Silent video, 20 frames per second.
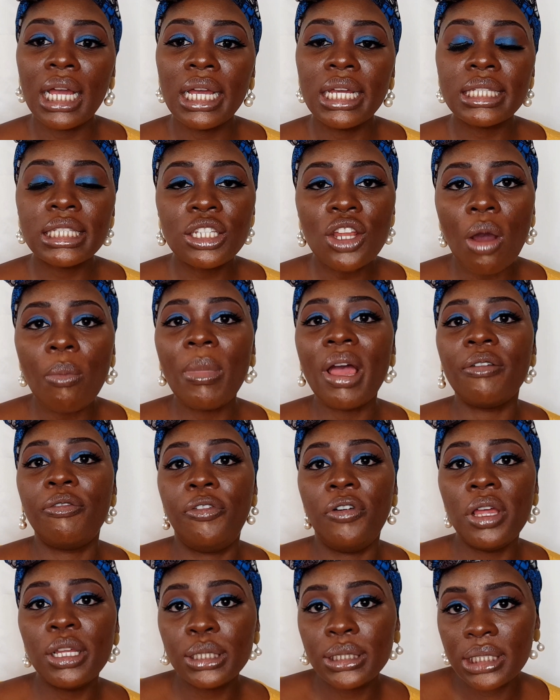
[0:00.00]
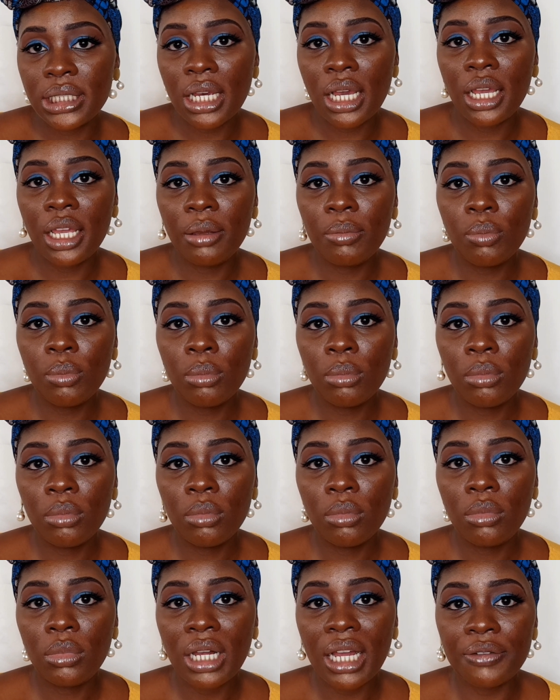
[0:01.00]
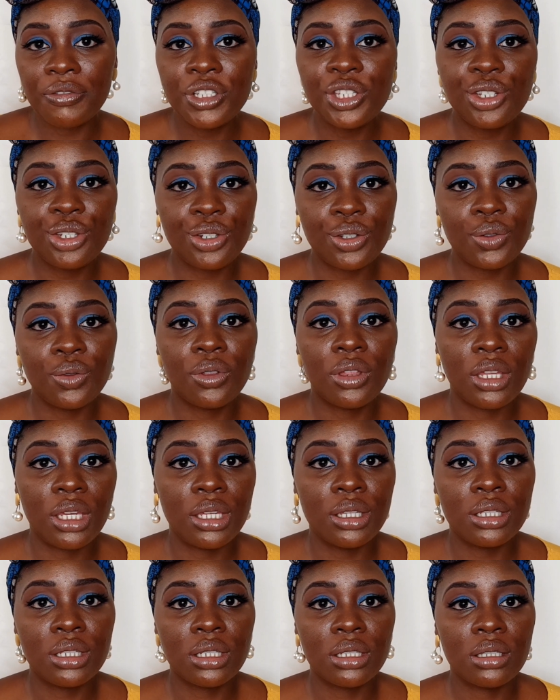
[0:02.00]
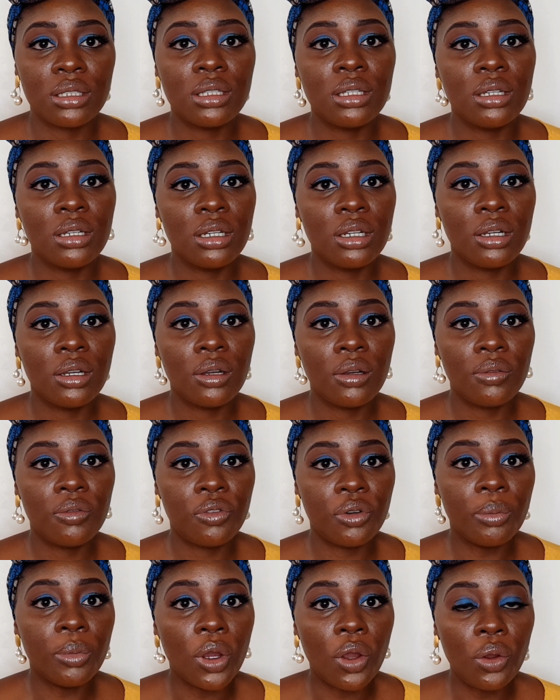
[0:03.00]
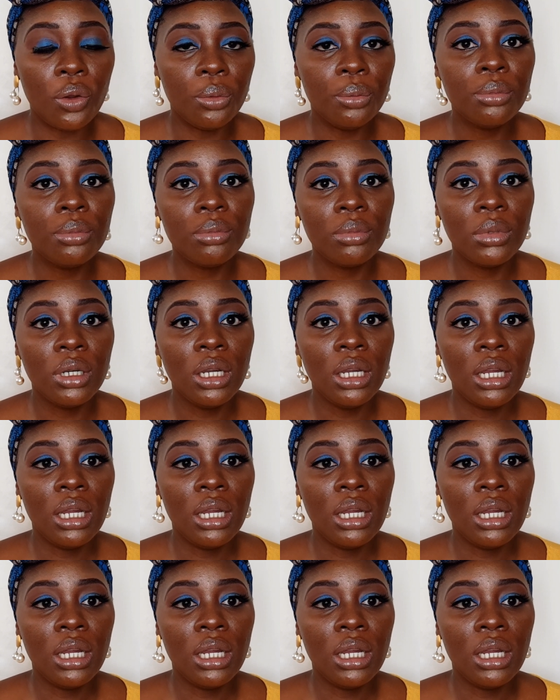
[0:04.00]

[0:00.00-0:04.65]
it's not my first time having to do things from home,